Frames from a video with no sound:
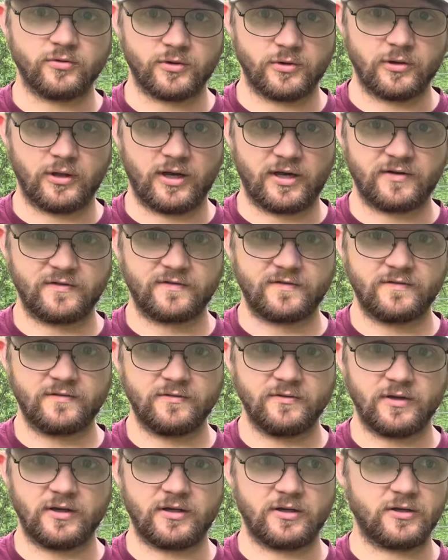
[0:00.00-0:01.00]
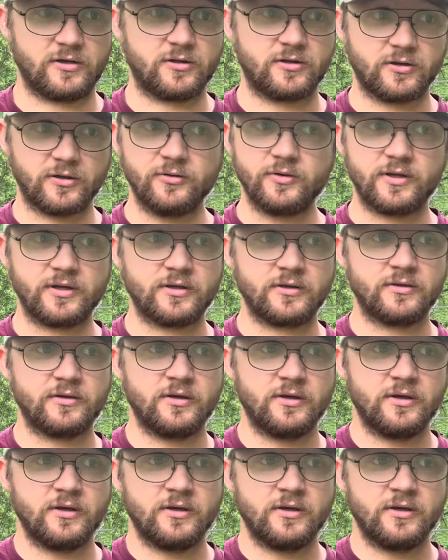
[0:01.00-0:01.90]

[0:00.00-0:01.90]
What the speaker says: your life, and including,